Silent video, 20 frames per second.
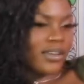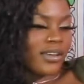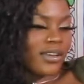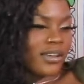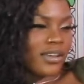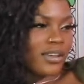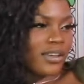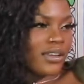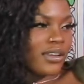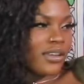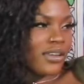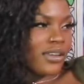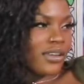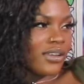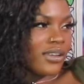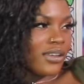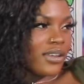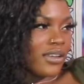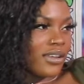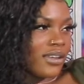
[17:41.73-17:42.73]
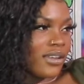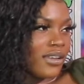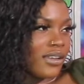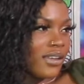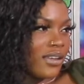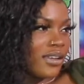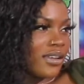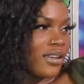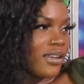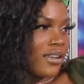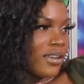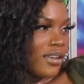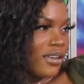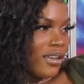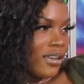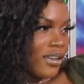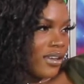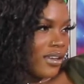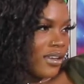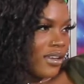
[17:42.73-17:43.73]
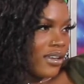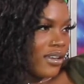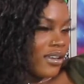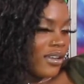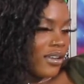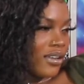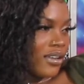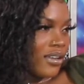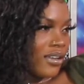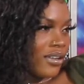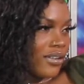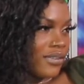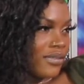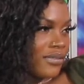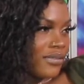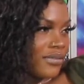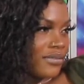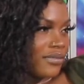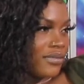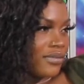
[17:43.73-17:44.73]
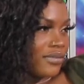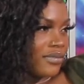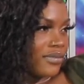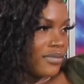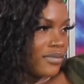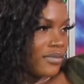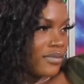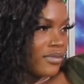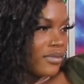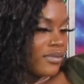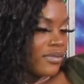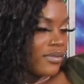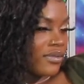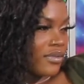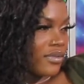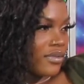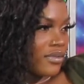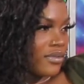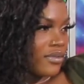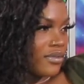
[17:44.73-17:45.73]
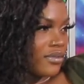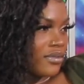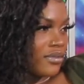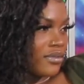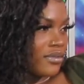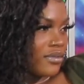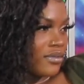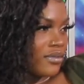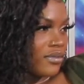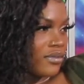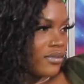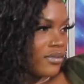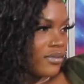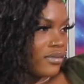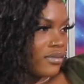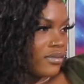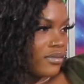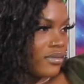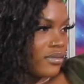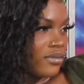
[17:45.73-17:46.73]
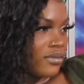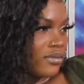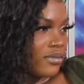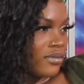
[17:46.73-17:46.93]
The person shown says nothing.